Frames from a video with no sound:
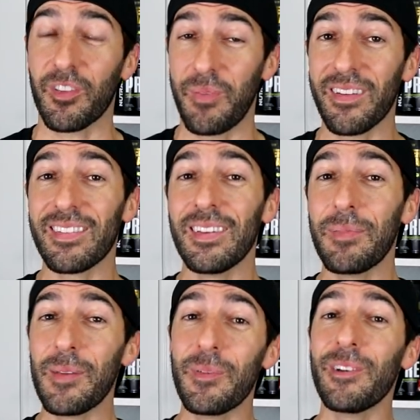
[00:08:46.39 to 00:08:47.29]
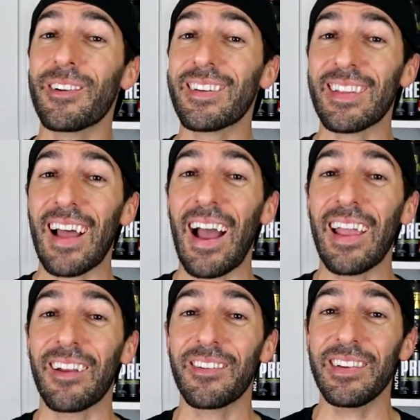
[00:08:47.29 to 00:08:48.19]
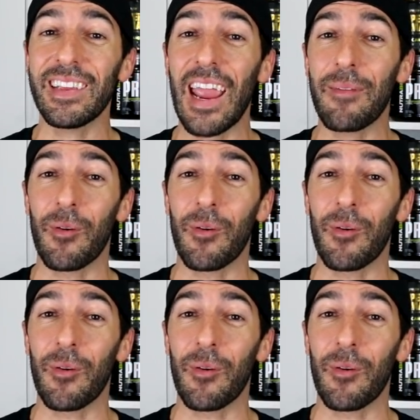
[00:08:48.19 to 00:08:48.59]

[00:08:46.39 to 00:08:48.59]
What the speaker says: especially people who are into the high-energy game